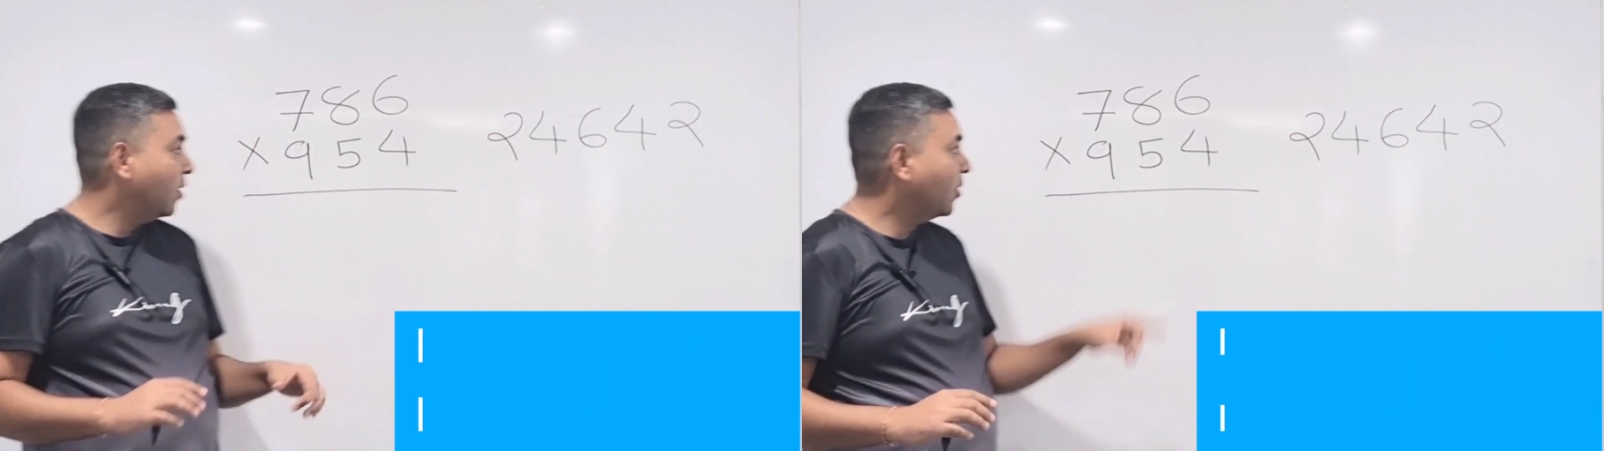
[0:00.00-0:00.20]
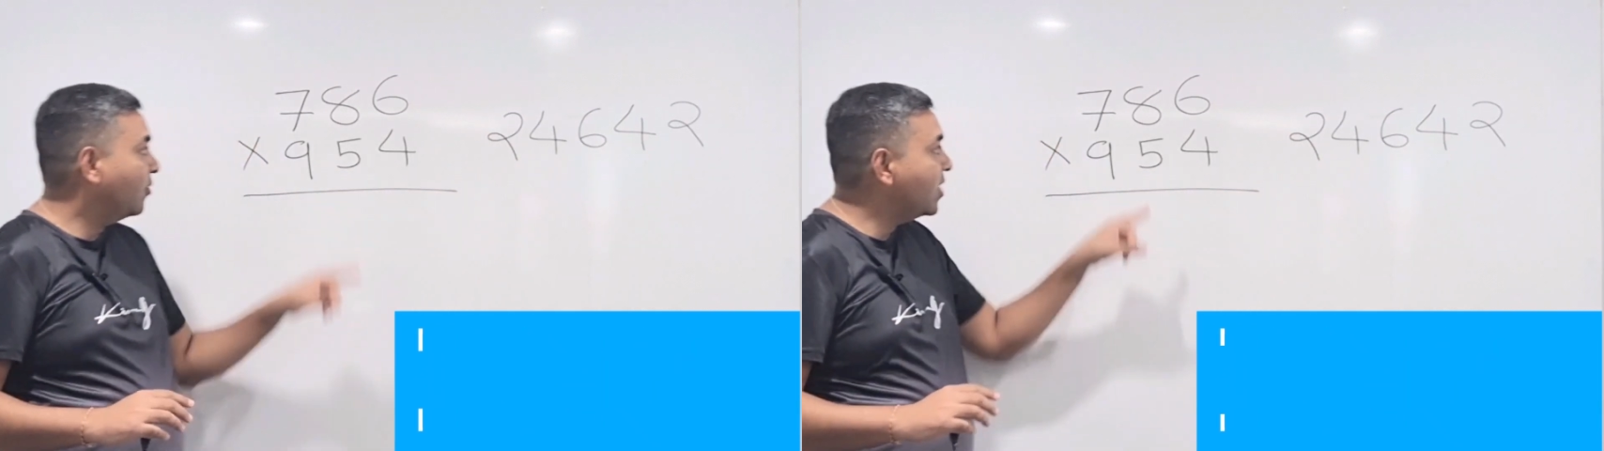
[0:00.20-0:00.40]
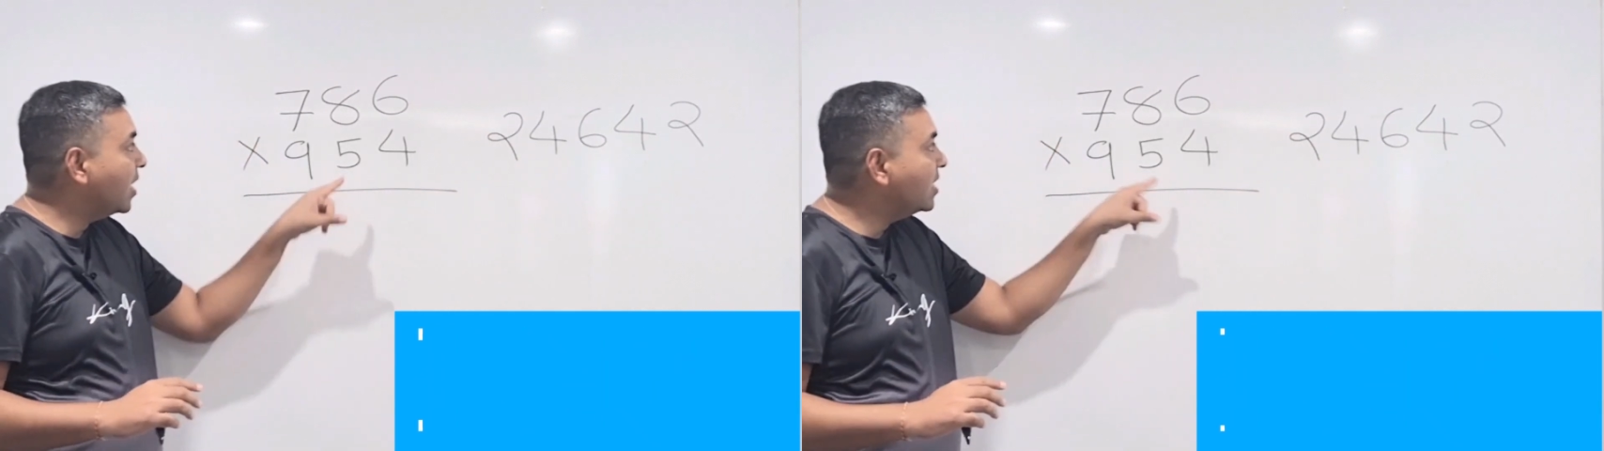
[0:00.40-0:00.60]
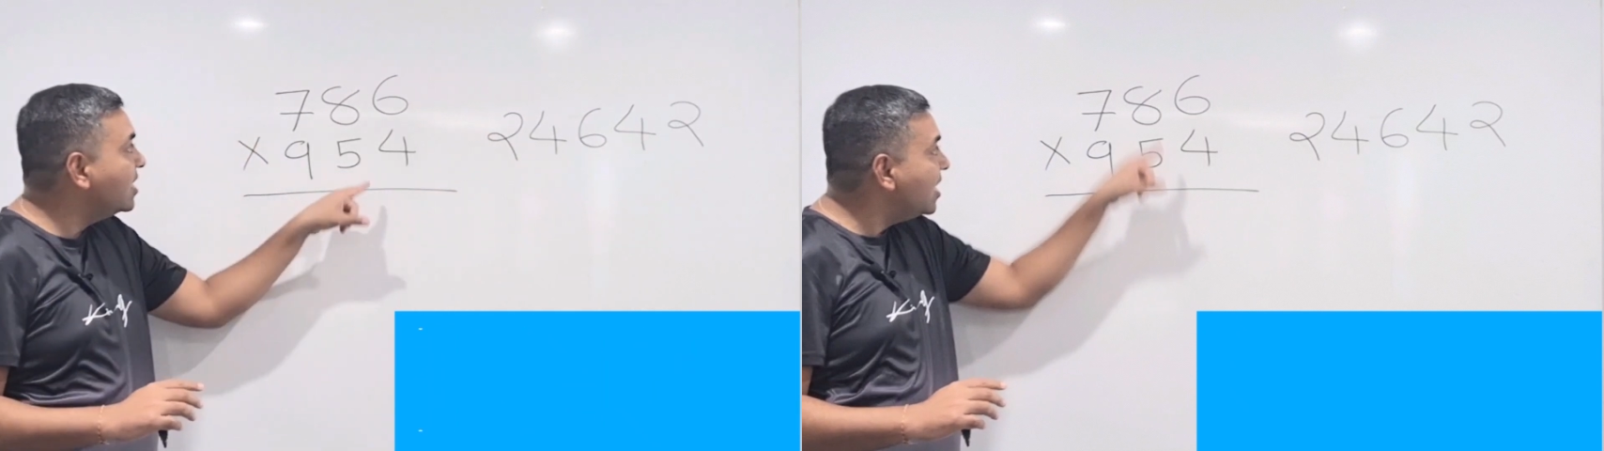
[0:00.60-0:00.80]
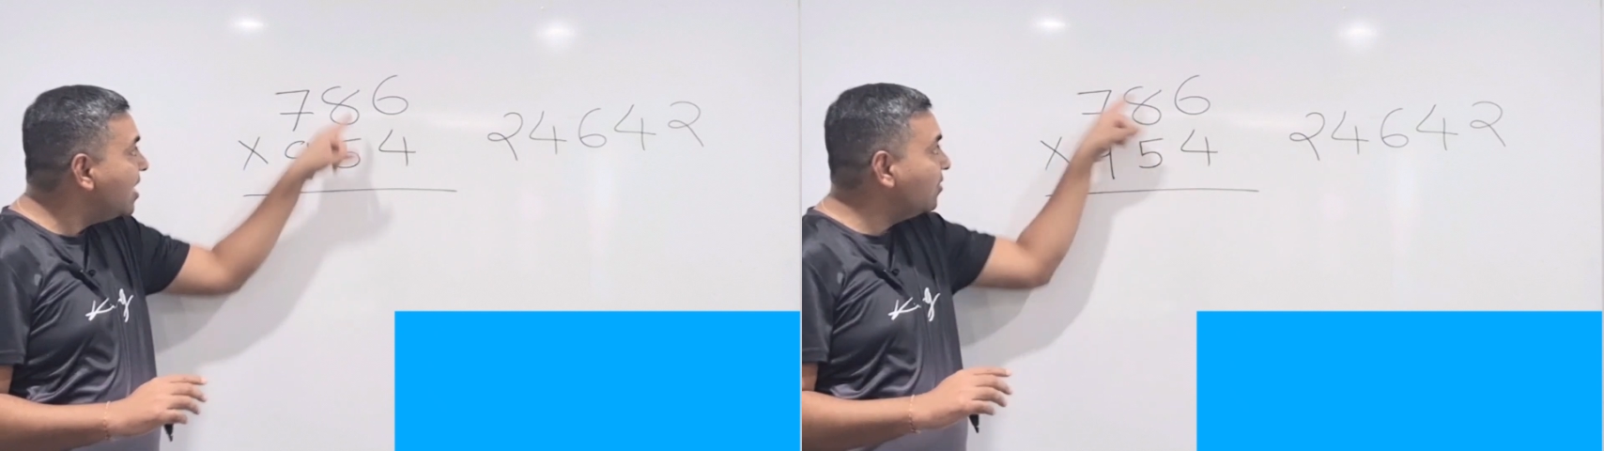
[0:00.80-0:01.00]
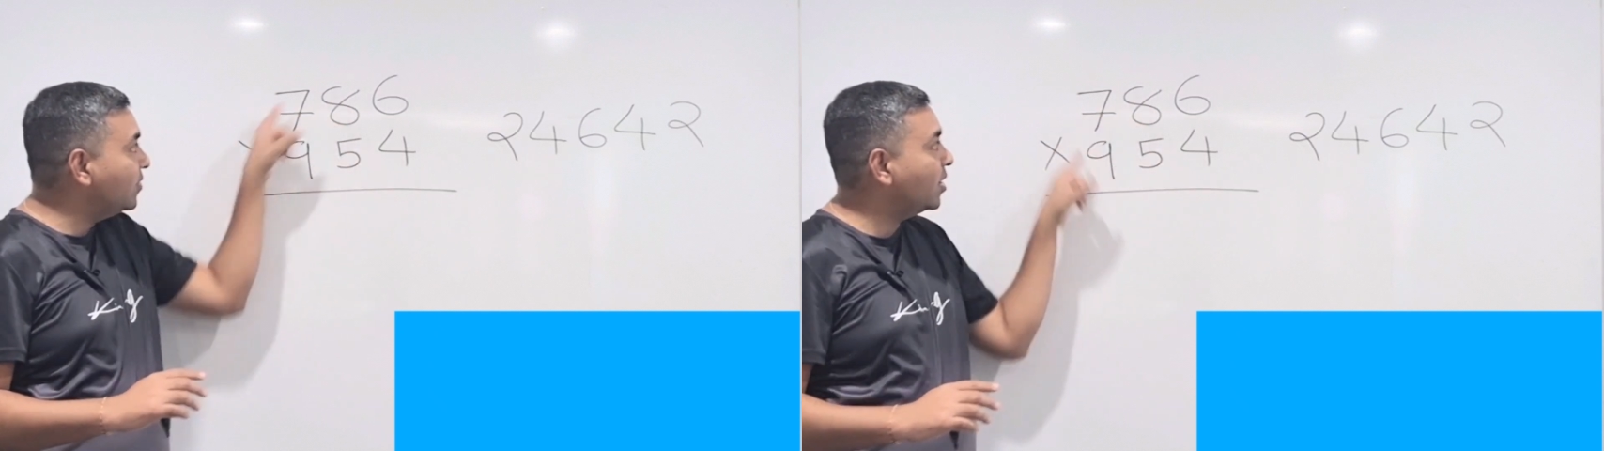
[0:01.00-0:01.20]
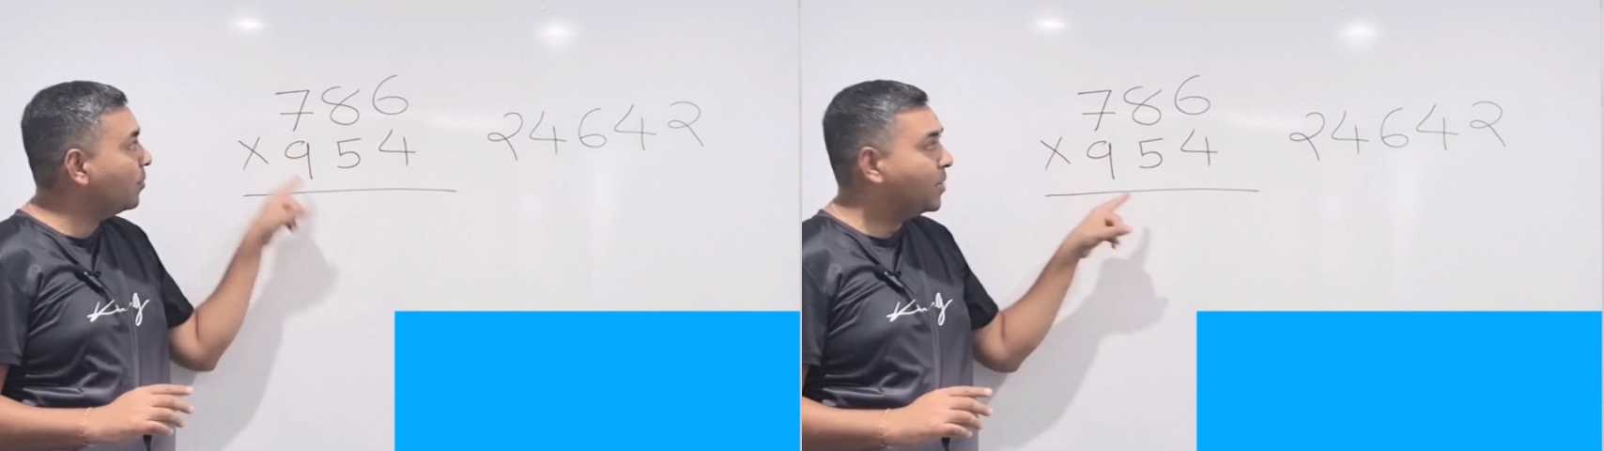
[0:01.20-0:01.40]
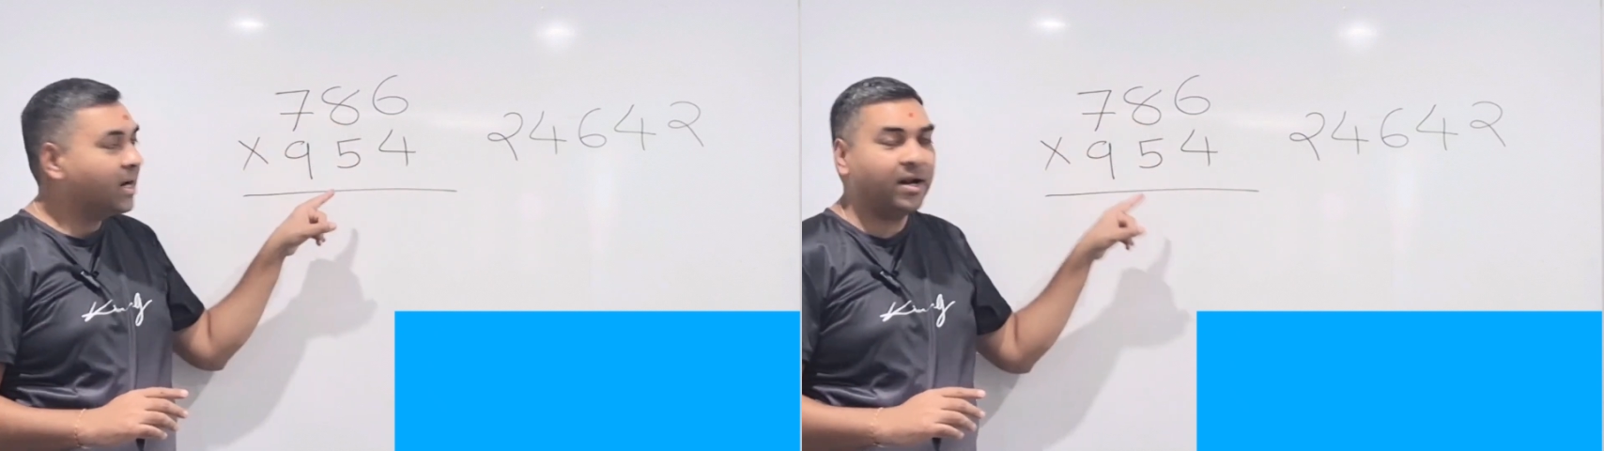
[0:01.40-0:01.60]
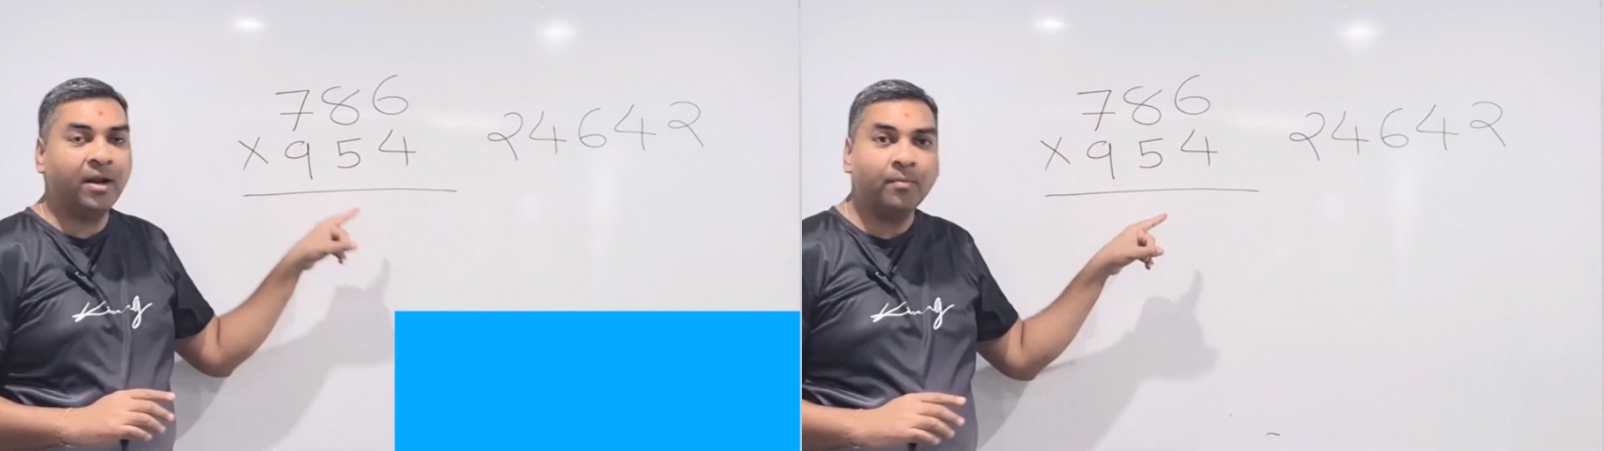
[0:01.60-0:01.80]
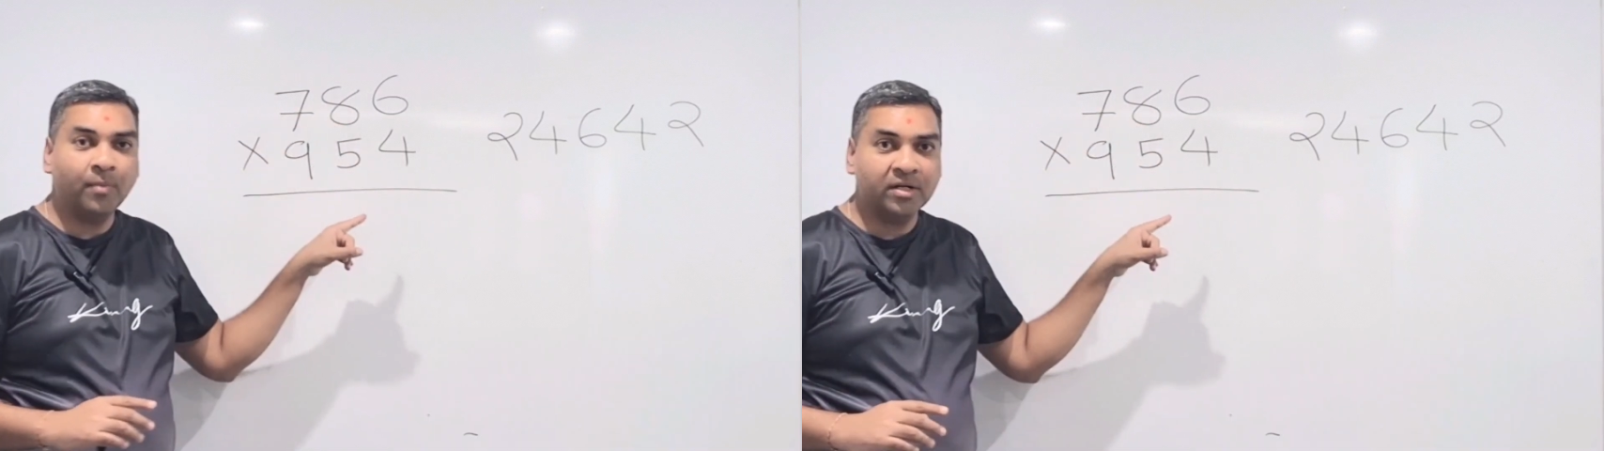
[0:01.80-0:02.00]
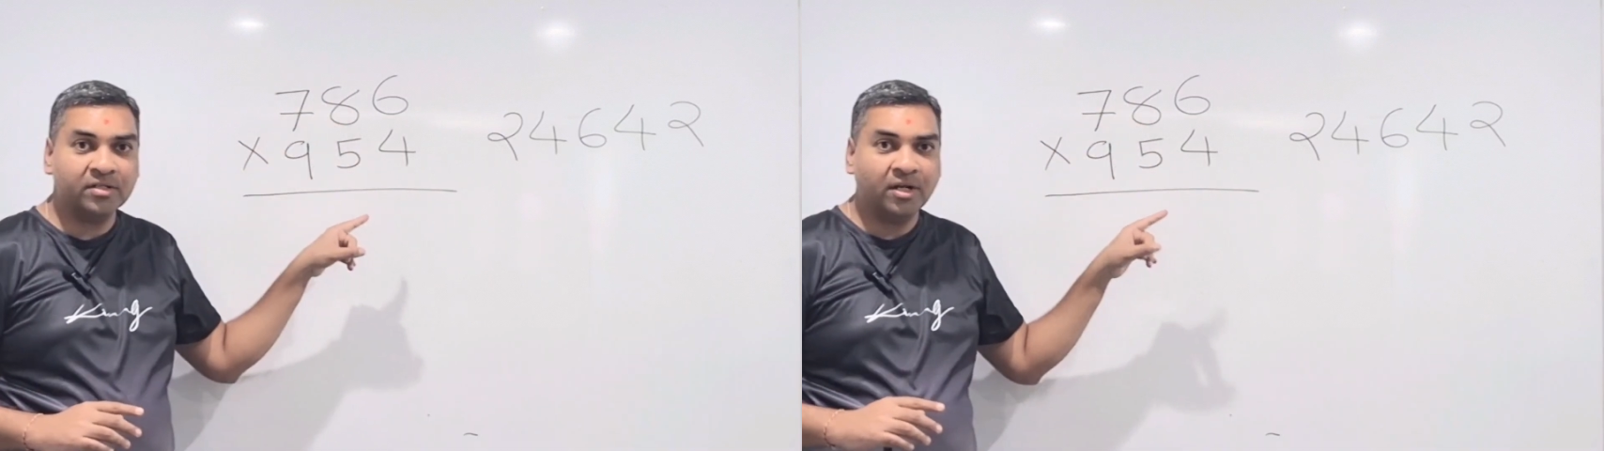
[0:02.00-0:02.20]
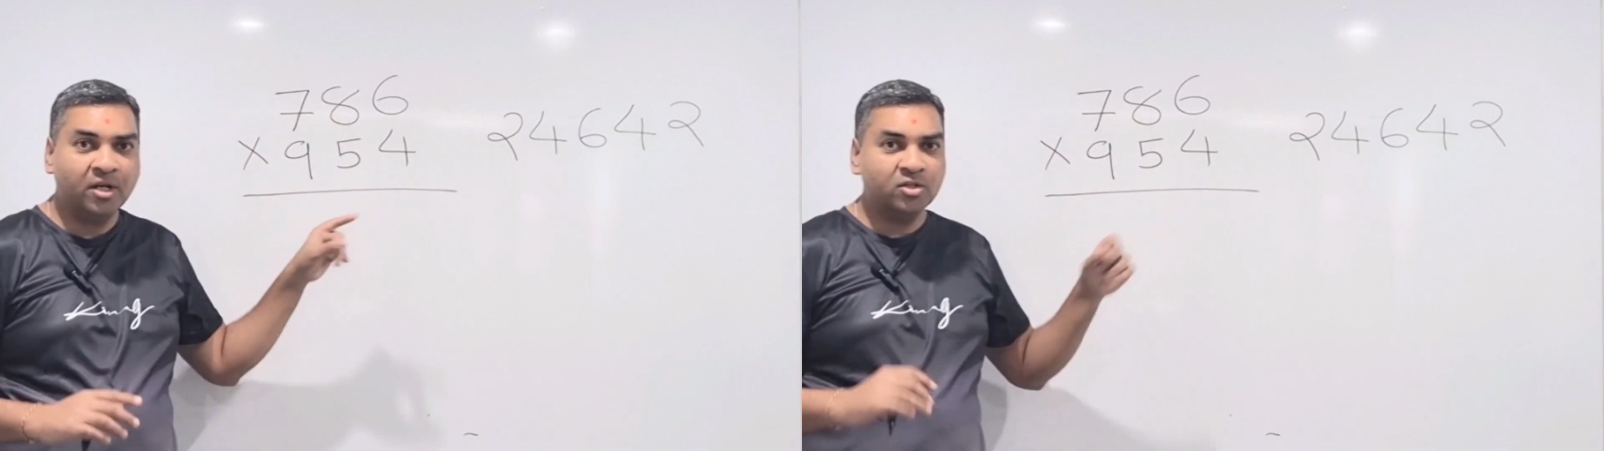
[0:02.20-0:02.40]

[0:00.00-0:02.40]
but we are dealing with a bigger numbers.